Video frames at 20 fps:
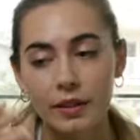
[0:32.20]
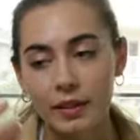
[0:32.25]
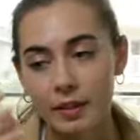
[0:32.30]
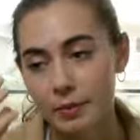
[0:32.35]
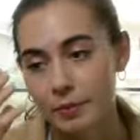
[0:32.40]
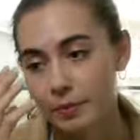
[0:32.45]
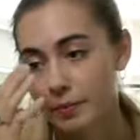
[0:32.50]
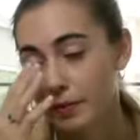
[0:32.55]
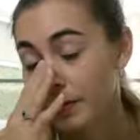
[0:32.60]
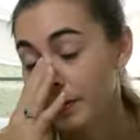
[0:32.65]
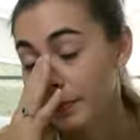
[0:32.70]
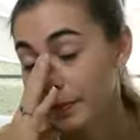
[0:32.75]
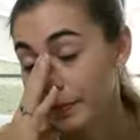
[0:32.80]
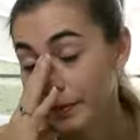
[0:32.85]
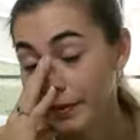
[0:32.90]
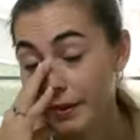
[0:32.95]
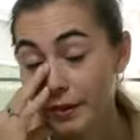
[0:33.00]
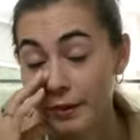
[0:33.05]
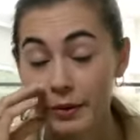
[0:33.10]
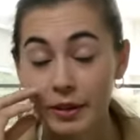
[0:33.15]
starts talking
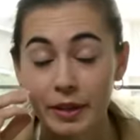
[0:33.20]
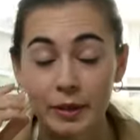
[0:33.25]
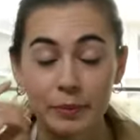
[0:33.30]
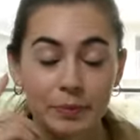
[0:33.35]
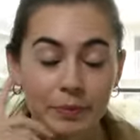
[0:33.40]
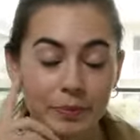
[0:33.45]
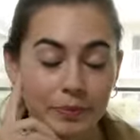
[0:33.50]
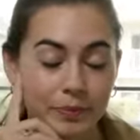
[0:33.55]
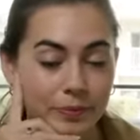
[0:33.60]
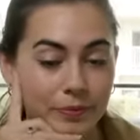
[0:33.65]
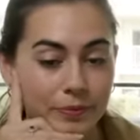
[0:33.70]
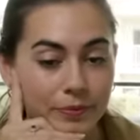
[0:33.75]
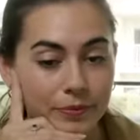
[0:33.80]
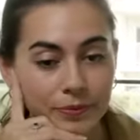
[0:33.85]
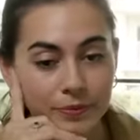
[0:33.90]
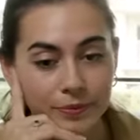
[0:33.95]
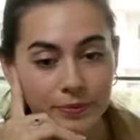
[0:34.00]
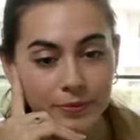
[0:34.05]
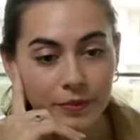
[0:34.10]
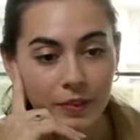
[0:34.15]
in Zoom and no one
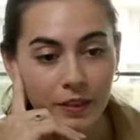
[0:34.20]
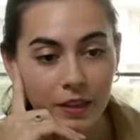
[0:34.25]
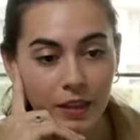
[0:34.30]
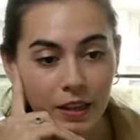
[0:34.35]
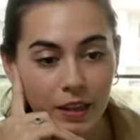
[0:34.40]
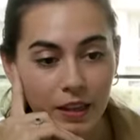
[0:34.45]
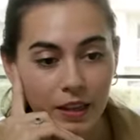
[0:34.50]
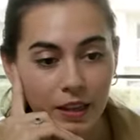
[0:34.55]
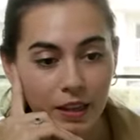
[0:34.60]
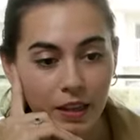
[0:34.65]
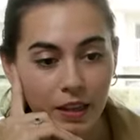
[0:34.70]
can hear them.